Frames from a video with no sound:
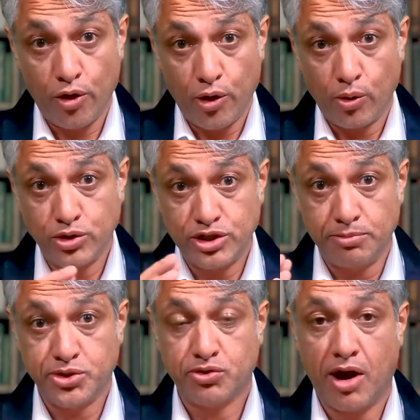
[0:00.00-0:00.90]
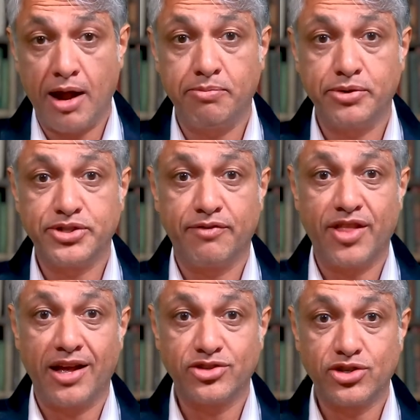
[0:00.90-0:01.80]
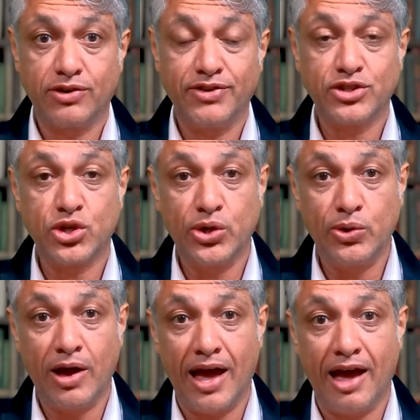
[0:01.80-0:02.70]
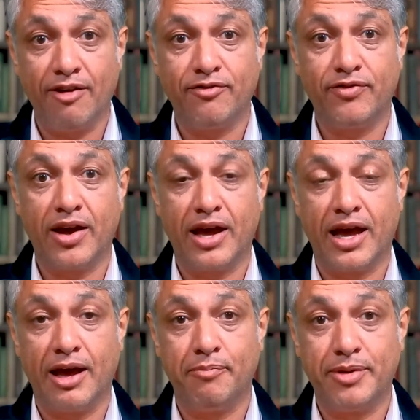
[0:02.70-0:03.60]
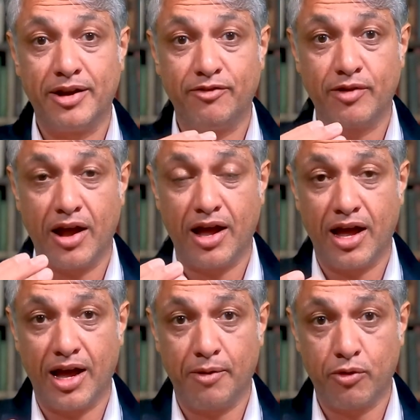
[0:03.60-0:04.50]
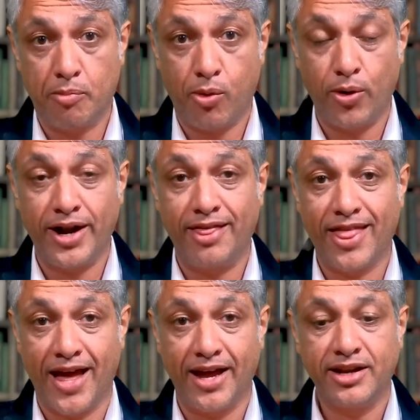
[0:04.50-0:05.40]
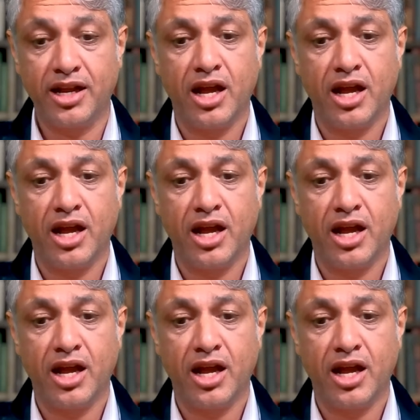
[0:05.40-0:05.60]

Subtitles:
those subscribers of that service who have been reporting that.